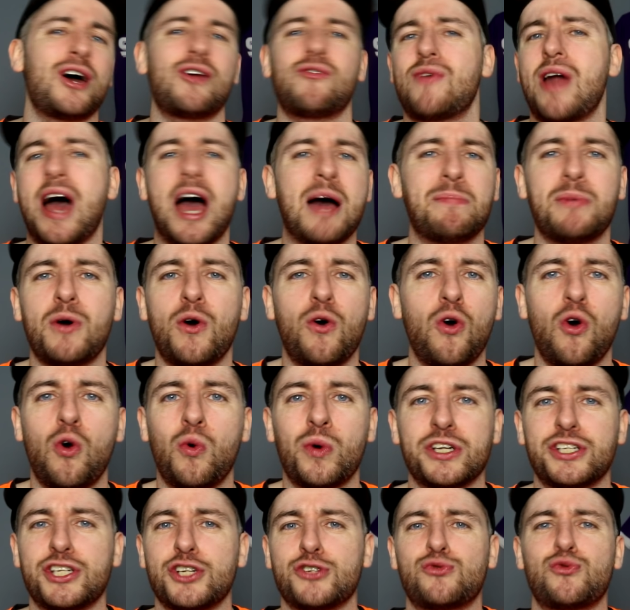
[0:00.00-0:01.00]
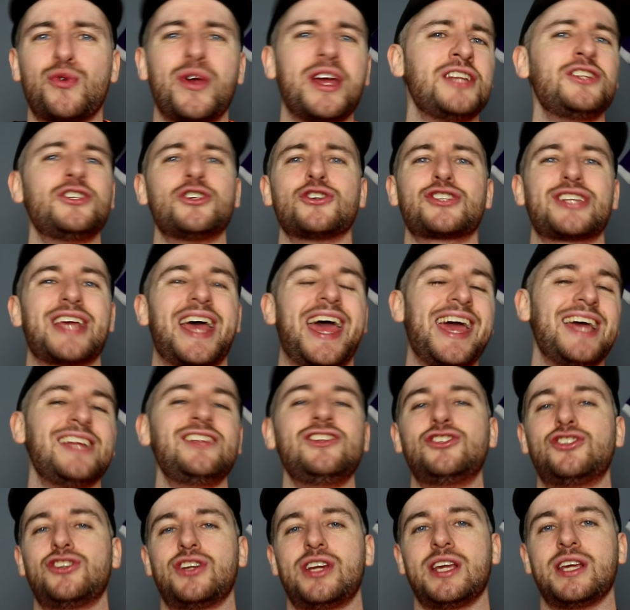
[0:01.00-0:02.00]
rabbit hole, which is Rangers
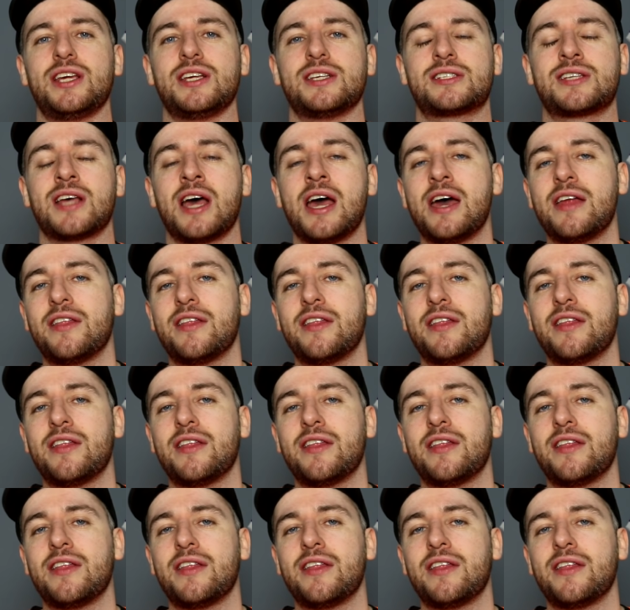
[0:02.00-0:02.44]
injuries,